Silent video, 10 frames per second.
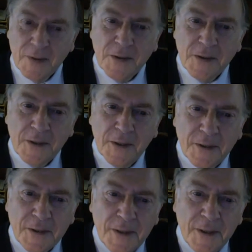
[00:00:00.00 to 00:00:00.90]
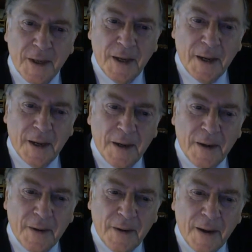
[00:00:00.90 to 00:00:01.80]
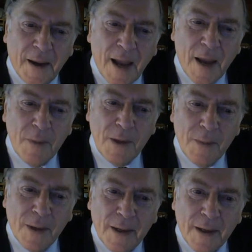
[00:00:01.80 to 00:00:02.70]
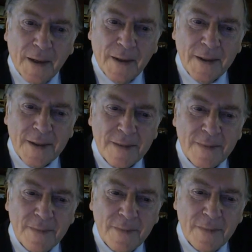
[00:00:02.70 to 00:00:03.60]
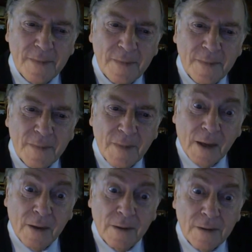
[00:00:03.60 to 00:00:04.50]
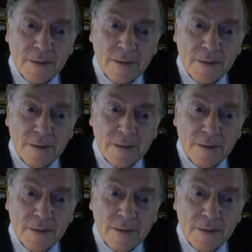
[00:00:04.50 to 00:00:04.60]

Cheers, and happy playing, guys and girls.